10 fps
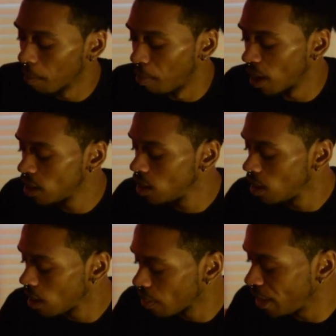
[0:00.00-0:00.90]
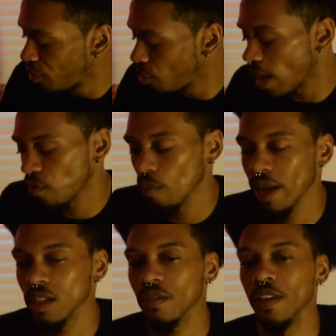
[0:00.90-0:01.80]
But they do have
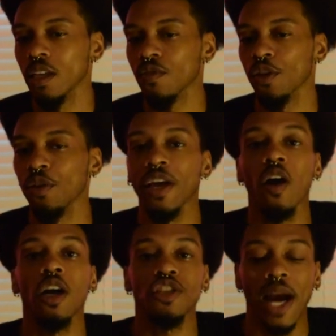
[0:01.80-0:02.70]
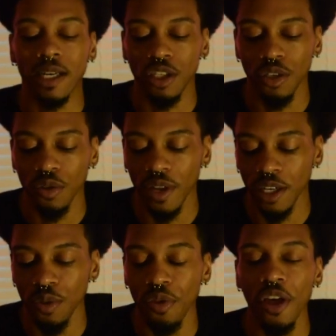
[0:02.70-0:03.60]
romantic feelings for you. They are attracted to you. They
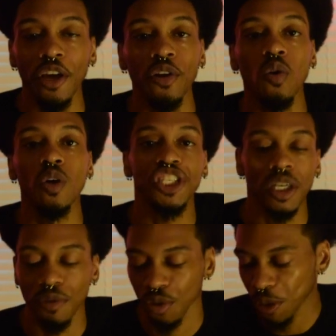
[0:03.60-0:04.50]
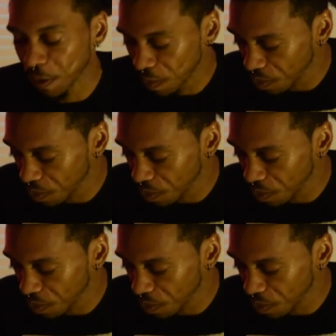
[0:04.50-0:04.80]
do think you're a wish come true.